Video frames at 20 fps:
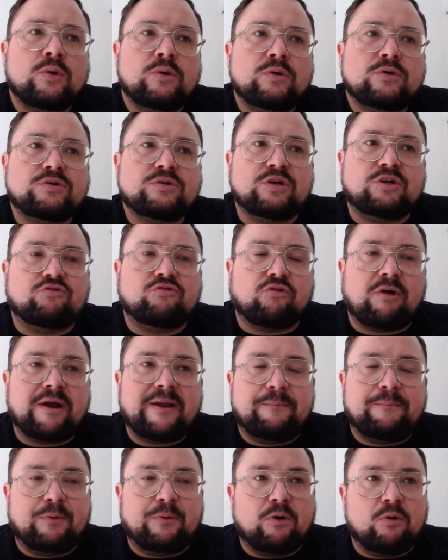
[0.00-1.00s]
It's a
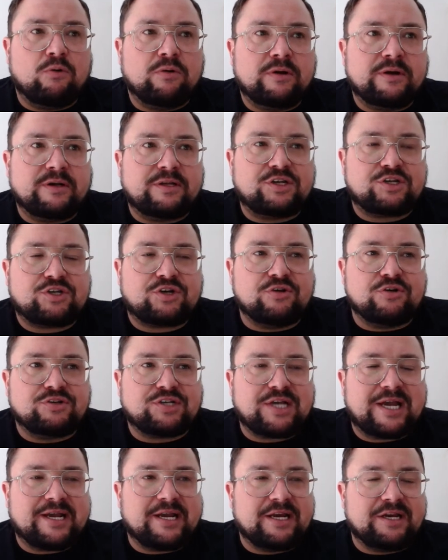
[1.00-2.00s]
great ball. And just couldn't
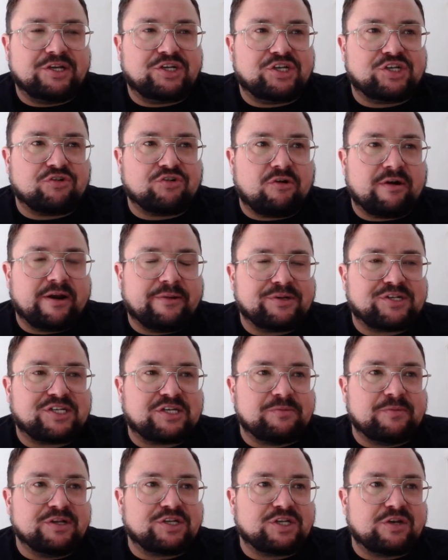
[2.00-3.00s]
take any stride. It was
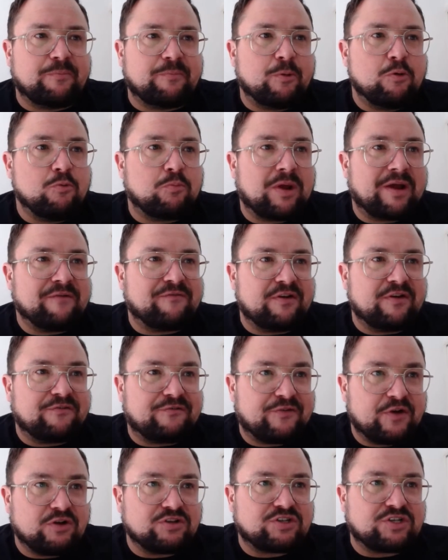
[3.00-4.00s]
similar to the ball played for the
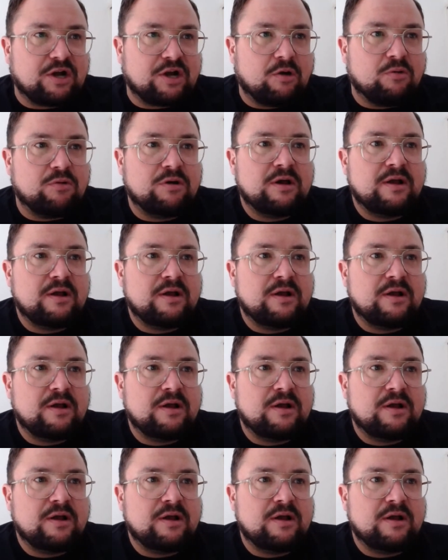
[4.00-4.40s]
first goal.